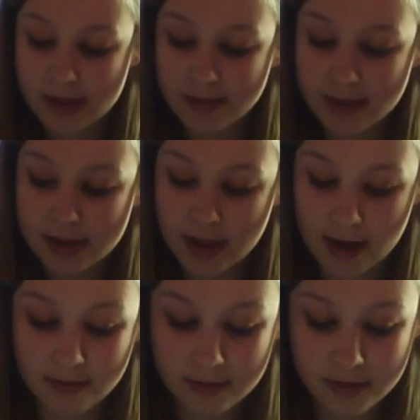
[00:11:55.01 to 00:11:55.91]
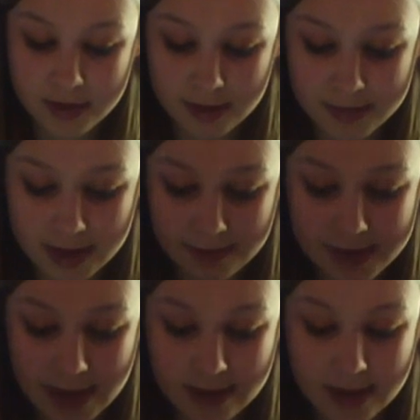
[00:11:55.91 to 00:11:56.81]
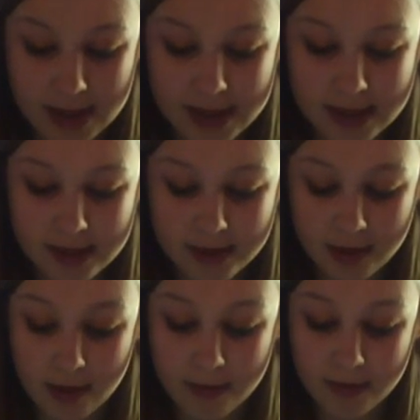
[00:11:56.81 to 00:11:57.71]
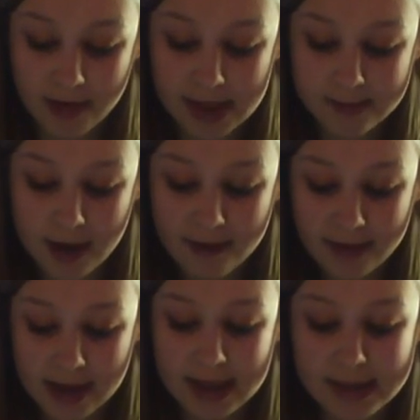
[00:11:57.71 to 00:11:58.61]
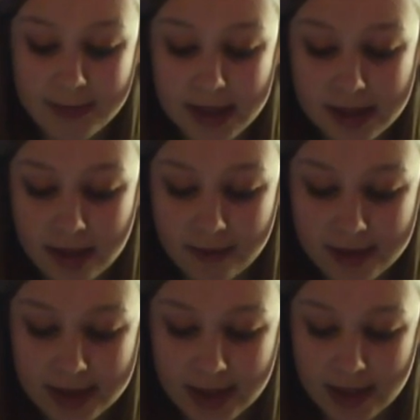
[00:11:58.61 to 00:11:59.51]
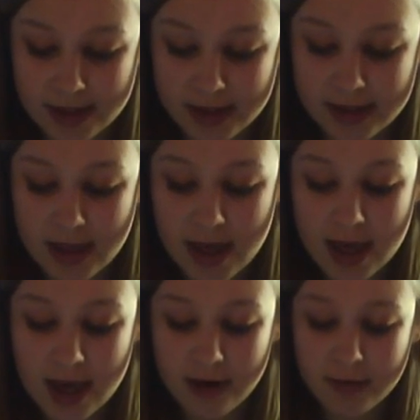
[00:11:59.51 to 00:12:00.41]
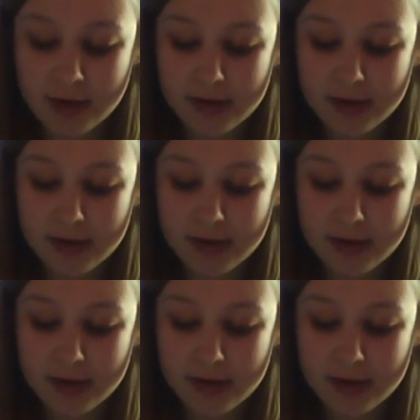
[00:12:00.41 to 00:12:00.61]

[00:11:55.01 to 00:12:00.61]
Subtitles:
to which Carol jumps up saying that they didn't screw up but raised perfectly independent, loving teenagers. Hiram